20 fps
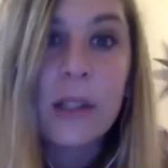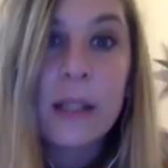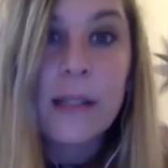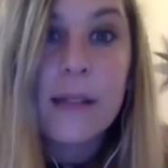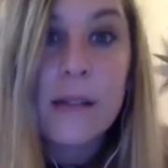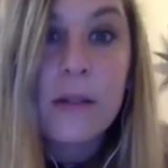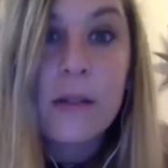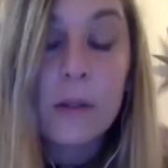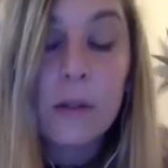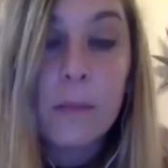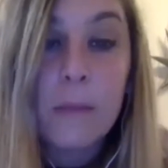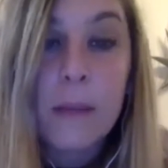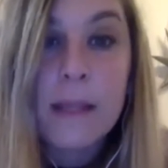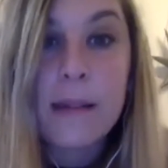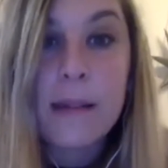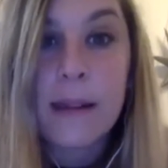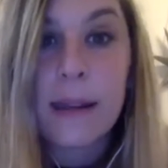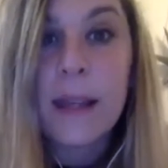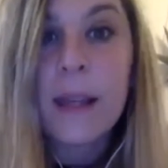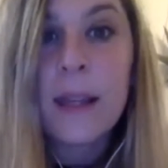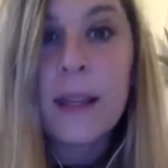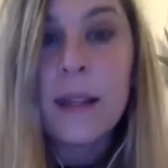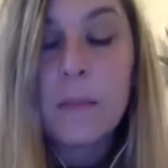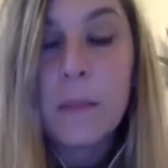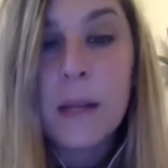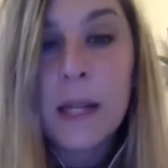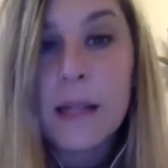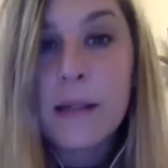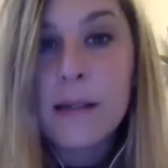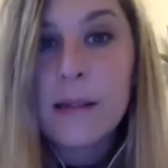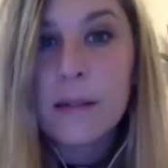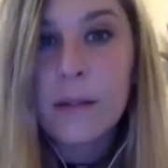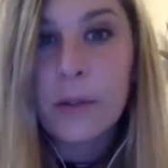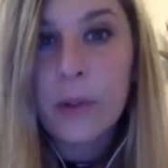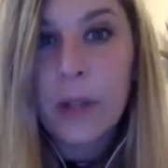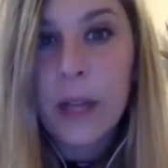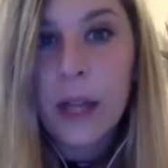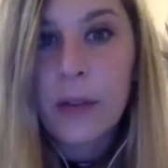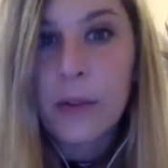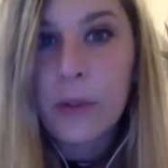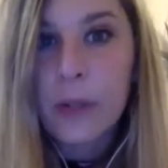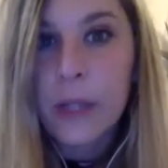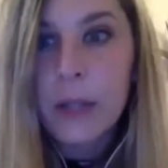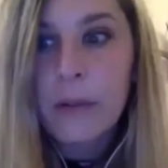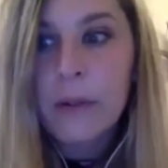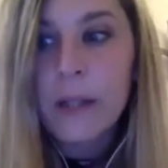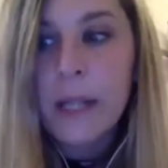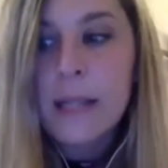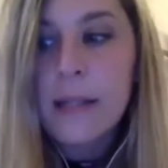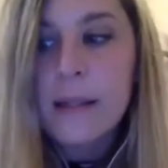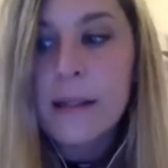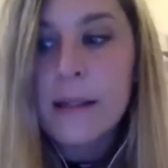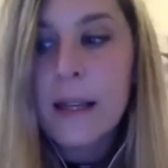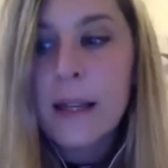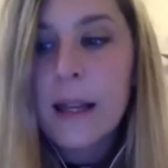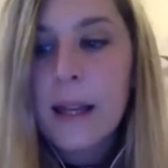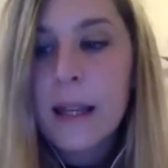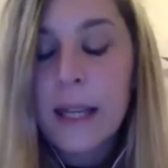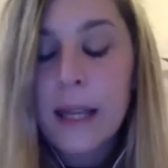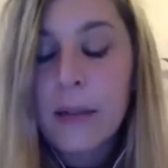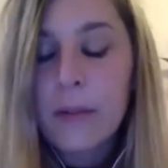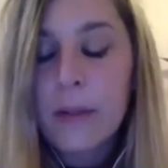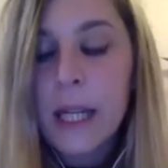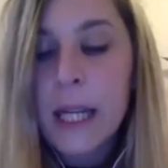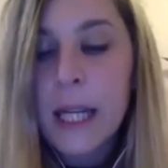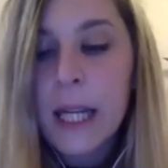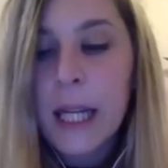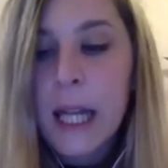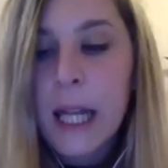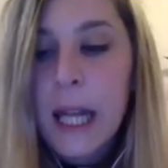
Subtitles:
That's called Mazi. It means together in Greece, in Greek.